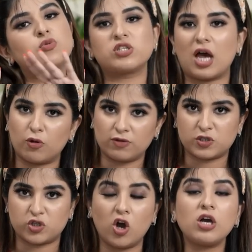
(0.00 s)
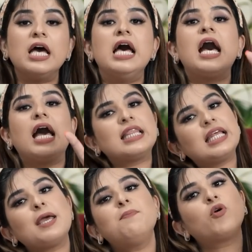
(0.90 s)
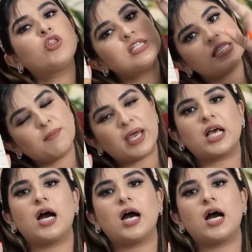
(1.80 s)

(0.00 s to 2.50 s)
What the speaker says: was out of stock. And then I put this in my